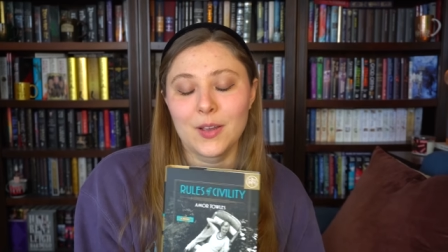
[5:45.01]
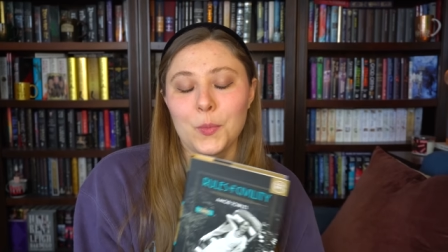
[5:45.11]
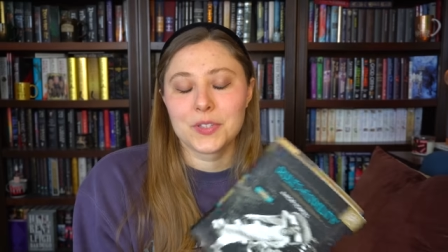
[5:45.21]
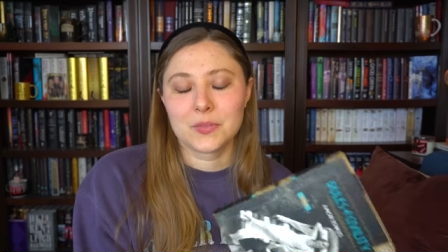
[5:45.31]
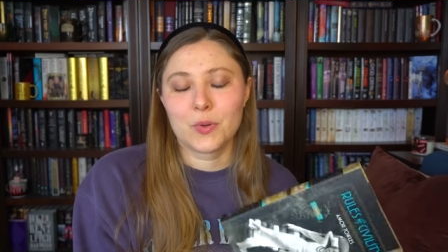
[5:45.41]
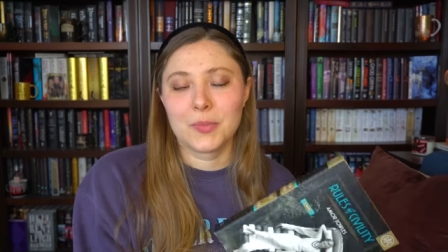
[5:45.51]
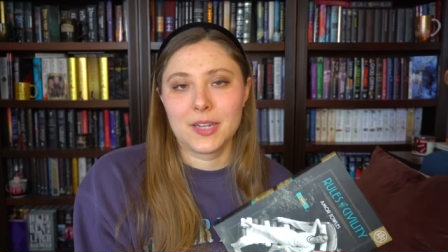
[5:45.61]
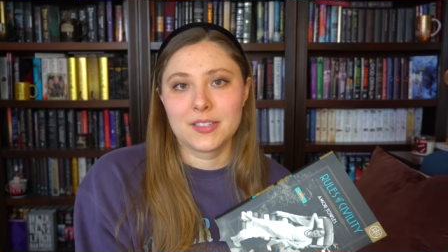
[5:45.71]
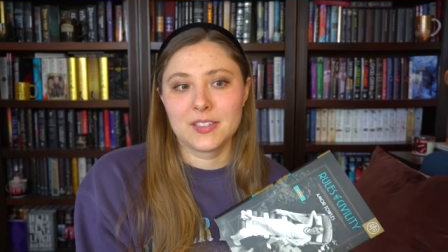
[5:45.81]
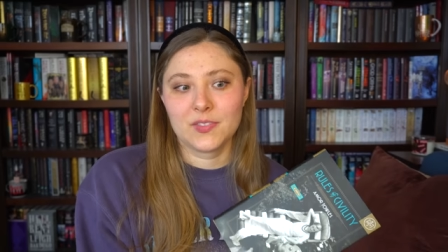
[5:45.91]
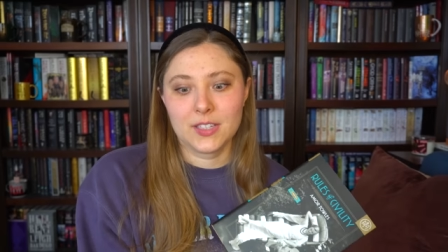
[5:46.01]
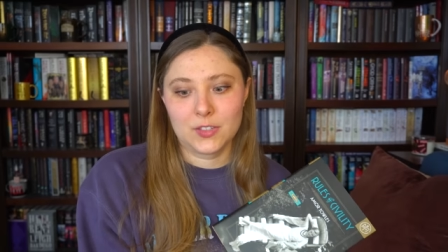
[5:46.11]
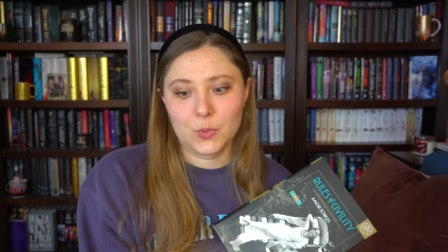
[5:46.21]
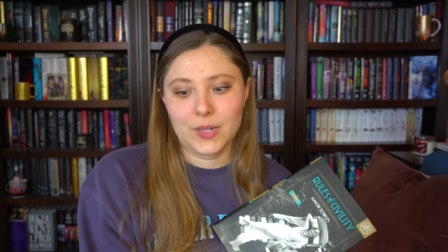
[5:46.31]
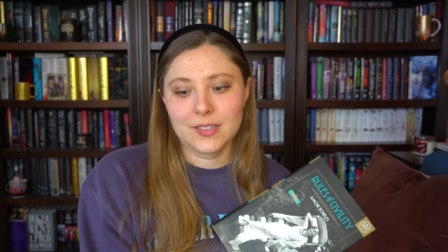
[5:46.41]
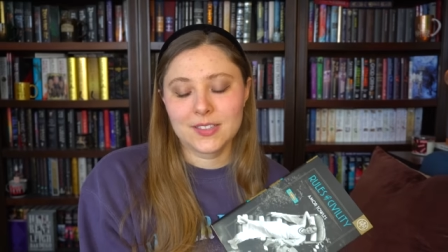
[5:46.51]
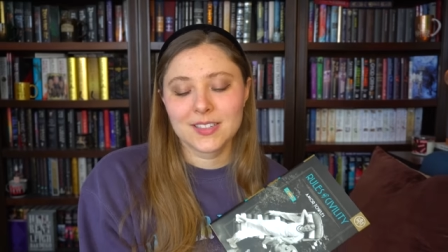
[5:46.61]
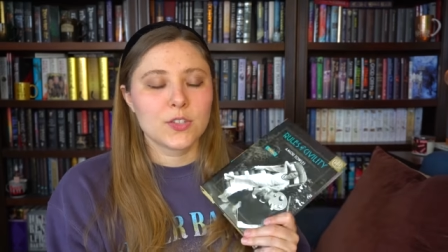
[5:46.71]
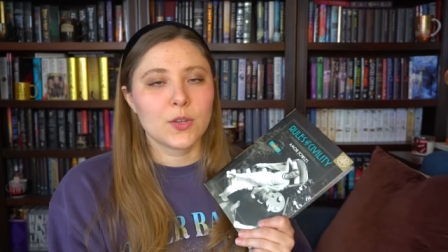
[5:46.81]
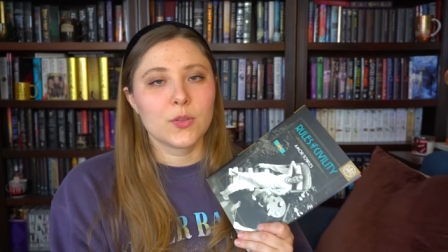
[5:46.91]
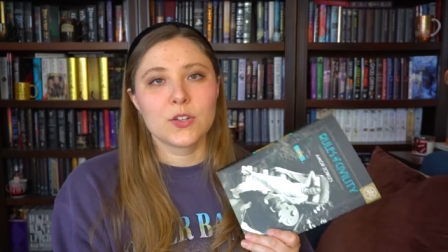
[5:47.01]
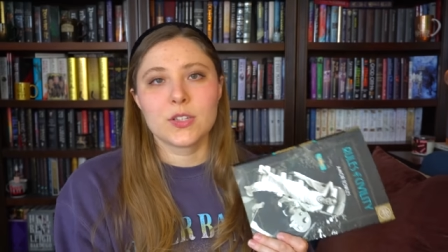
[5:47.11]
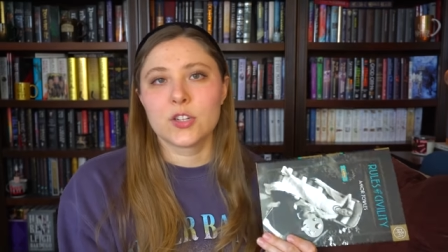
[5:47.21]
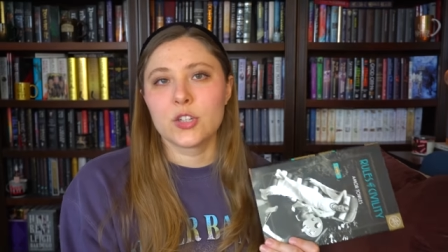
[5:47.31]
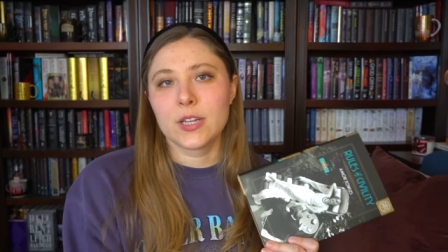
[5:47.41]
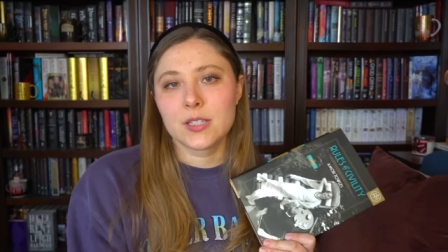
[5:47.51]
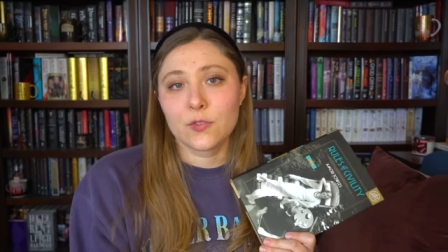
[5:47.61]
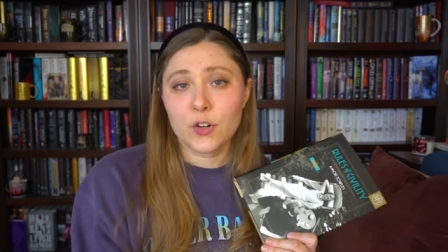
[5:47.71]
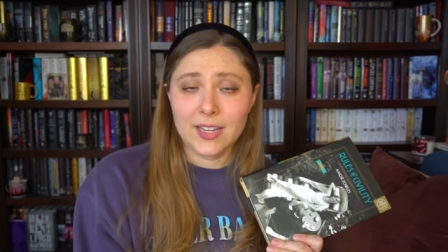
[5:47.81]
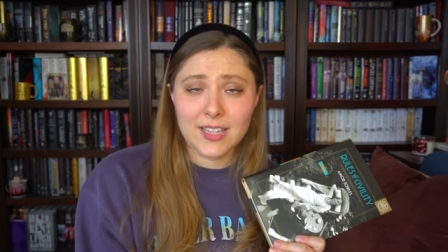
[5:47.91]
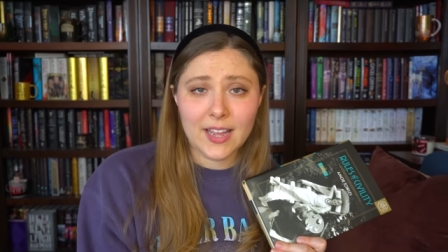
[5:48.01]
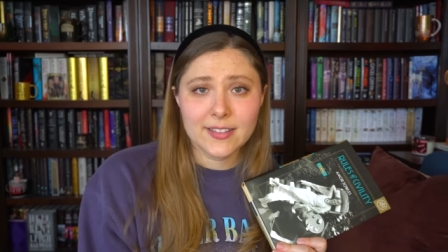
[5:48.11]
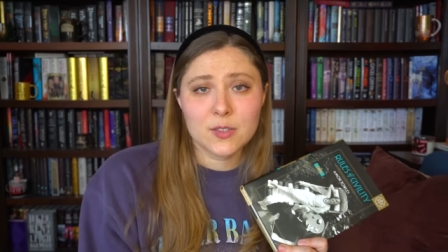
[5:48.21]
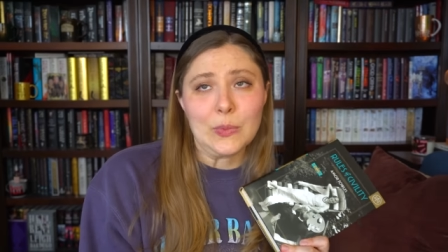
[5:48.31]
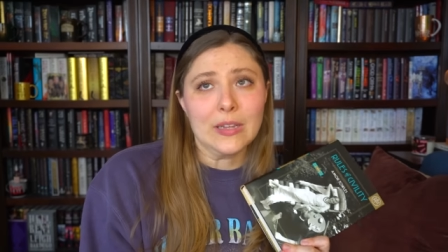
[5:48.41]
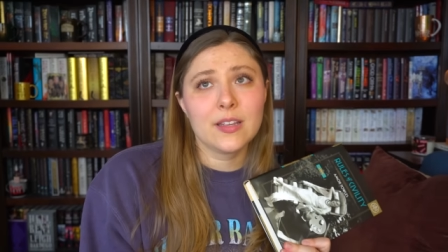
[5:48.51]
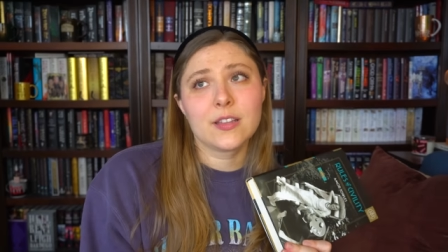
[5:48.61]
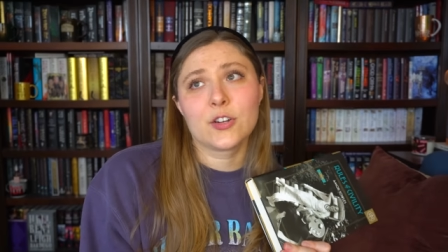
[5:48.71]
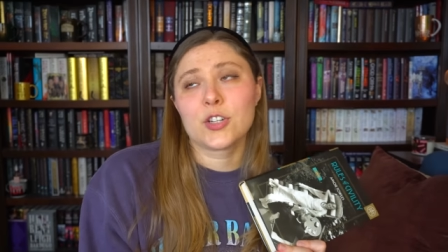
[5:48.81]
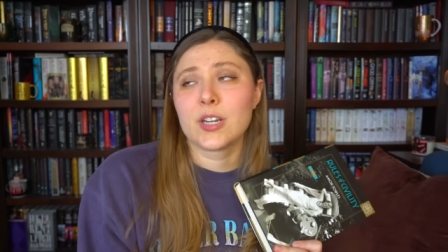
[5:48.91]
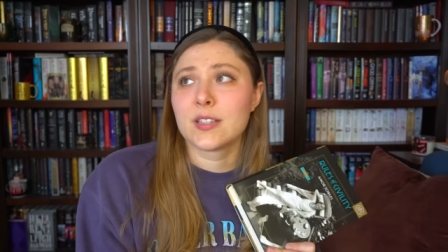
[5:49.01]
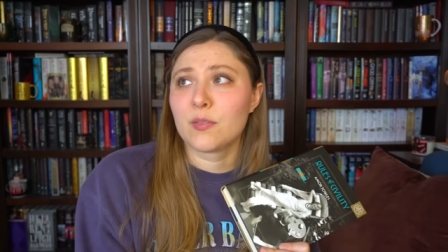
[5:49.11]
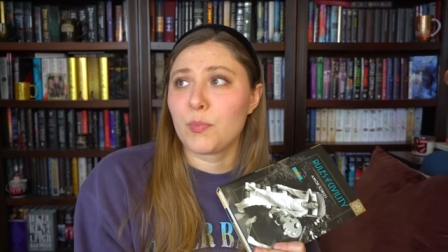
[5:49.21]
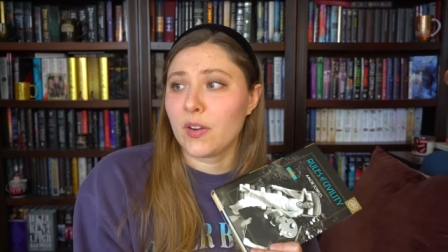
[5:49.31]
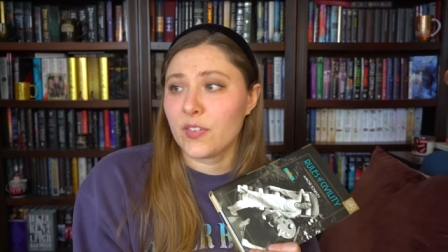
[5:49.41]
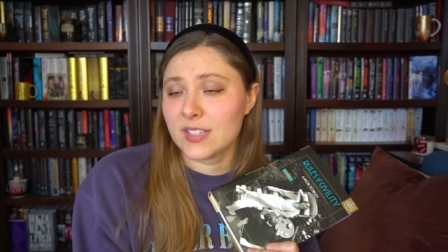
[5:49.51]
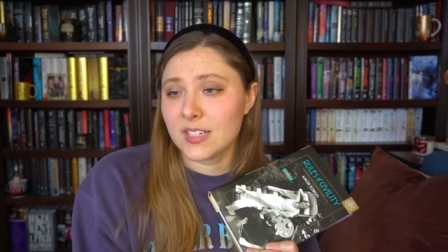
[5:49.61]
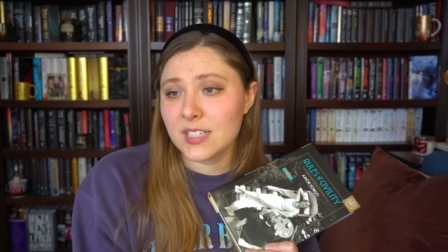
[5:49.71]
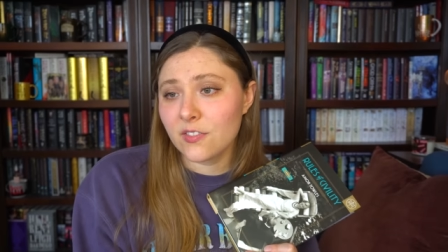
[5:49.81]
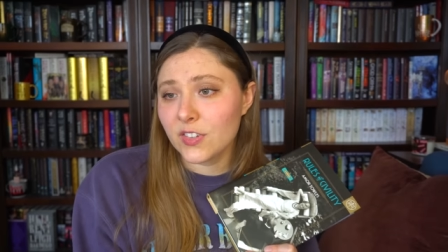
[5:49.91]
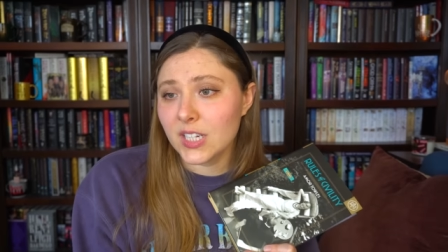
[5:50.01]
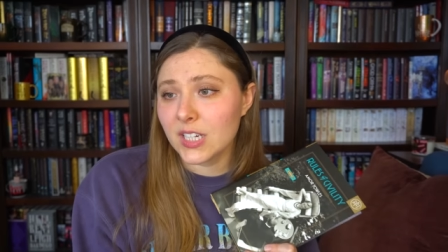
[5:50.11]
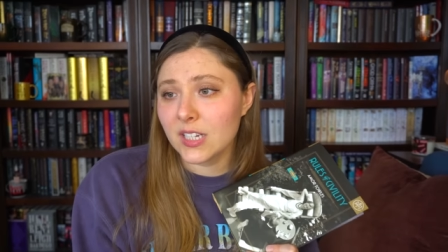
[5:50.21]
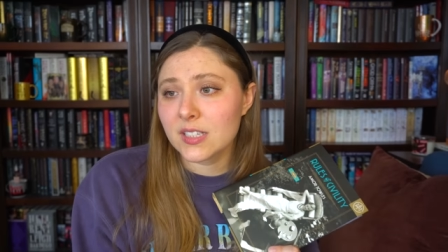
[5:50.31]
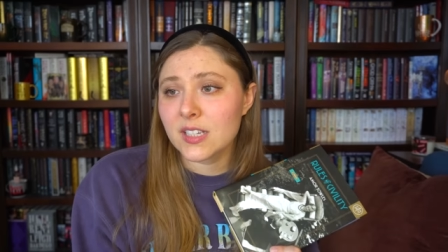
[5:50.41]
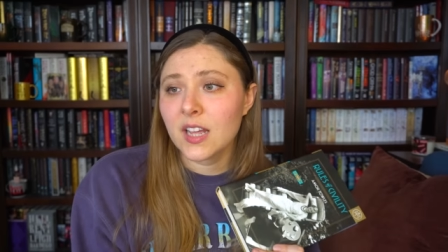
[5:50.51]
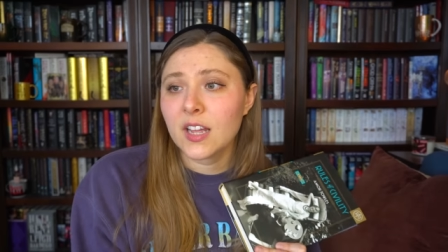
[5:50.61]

that was reminiscent of this twist. So there's like shades of Great Gatsby, there's shades of Breakfast at Tiffany's,